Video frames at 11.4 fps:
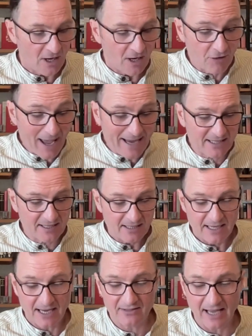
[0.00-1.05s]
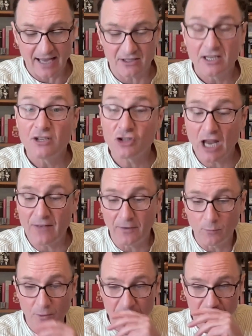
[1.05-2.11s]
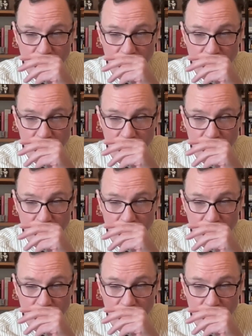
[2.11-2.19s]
Right, he said, cheerful once